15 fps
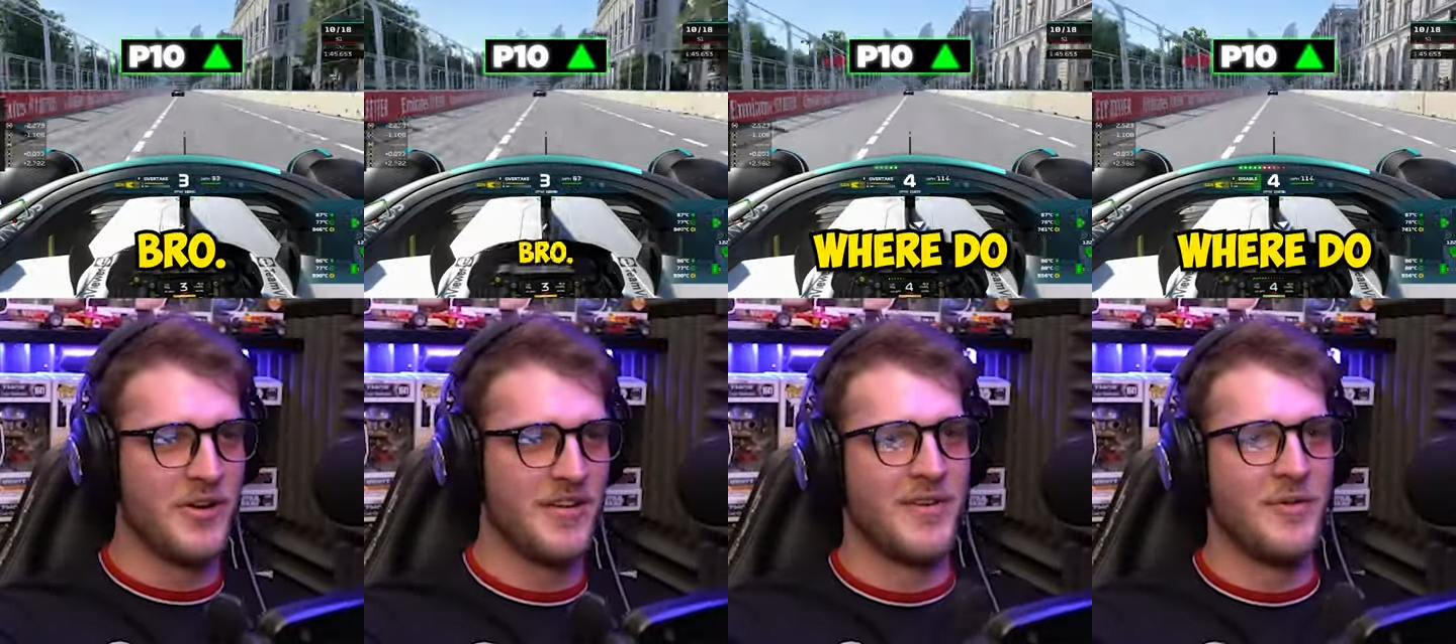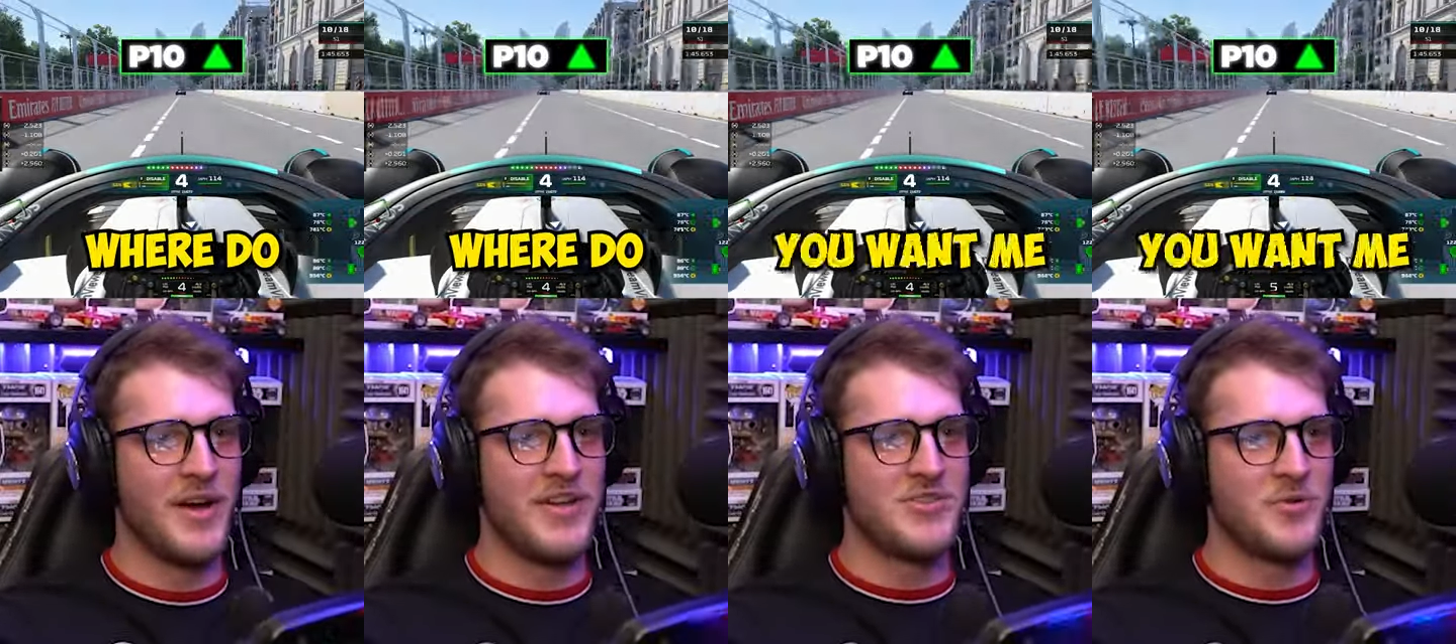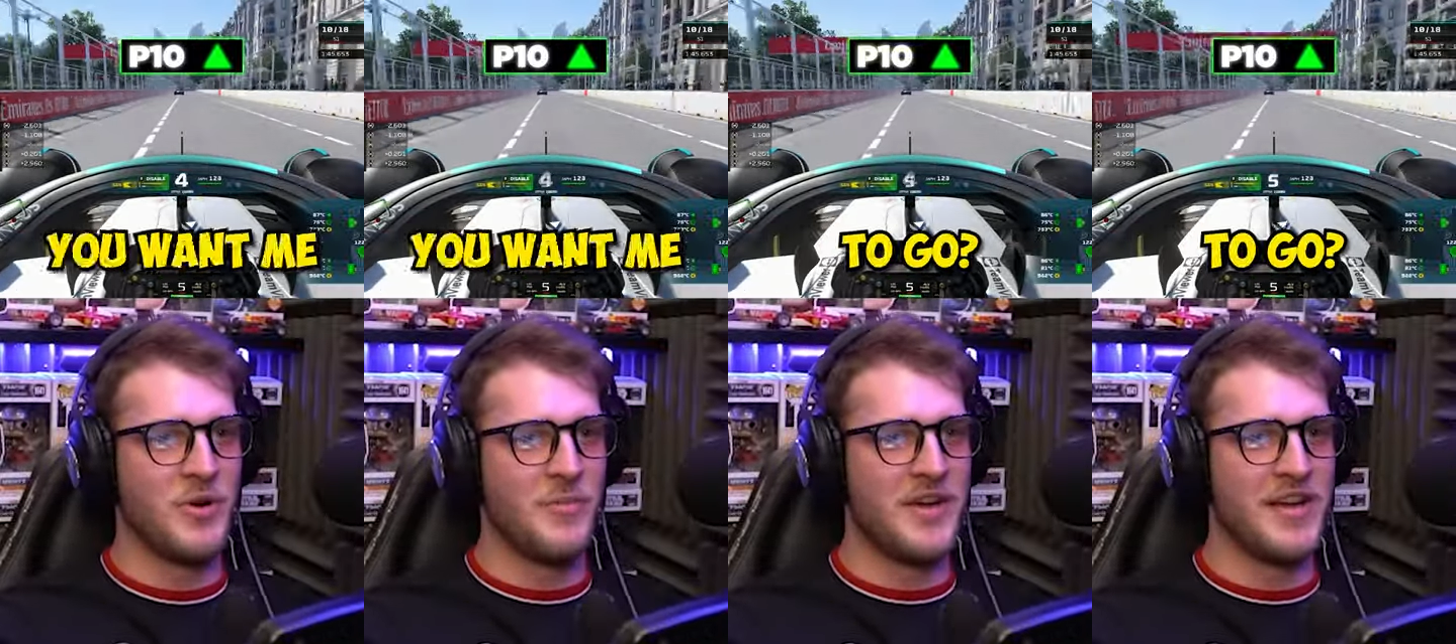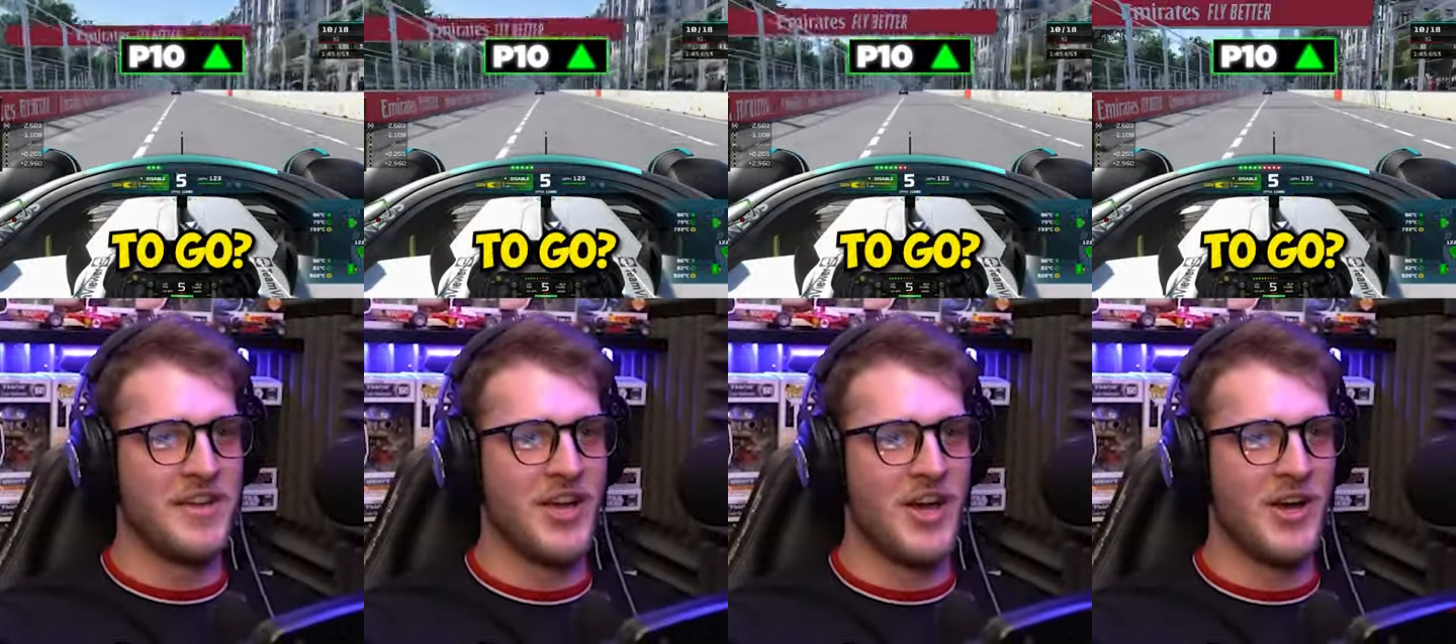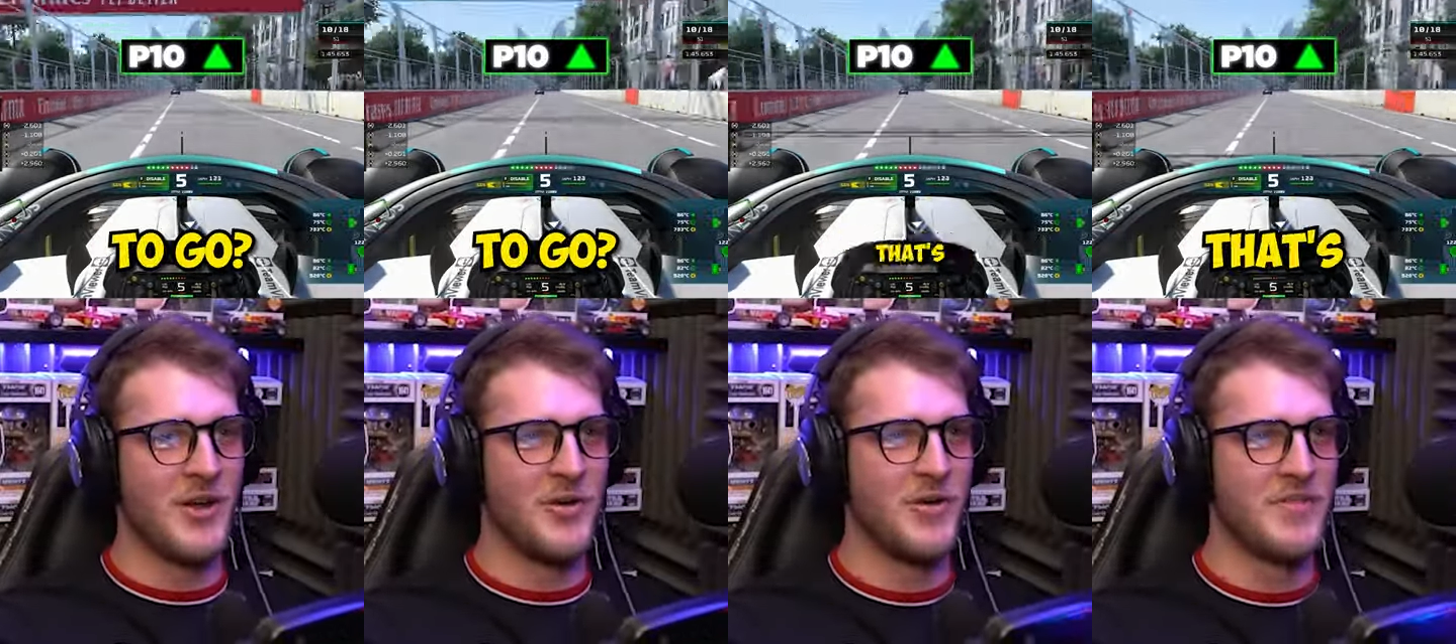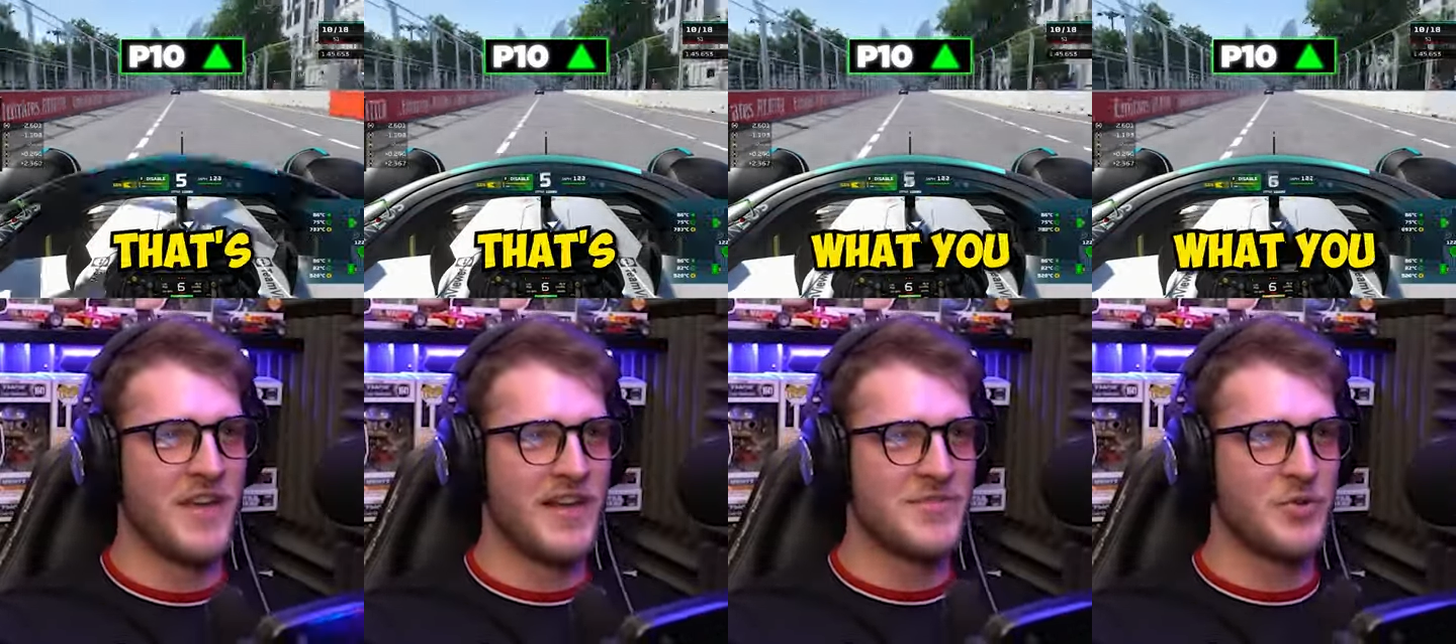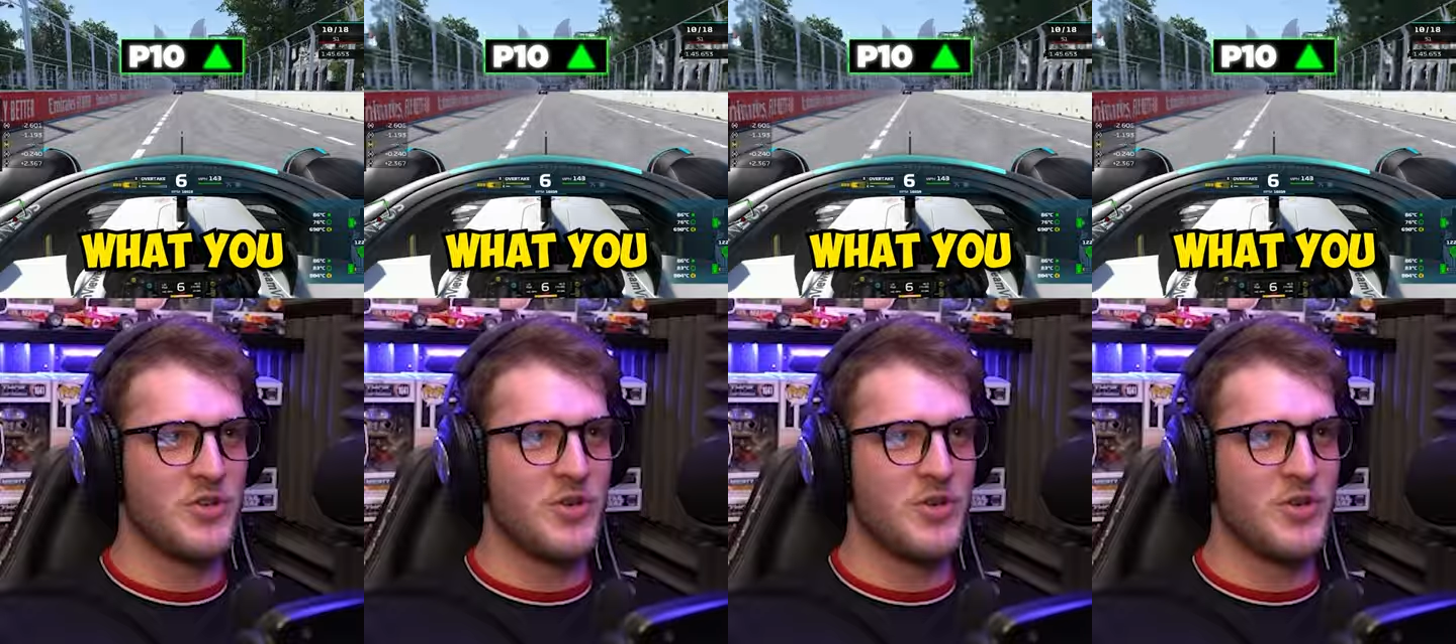Where do you want me to go? That's what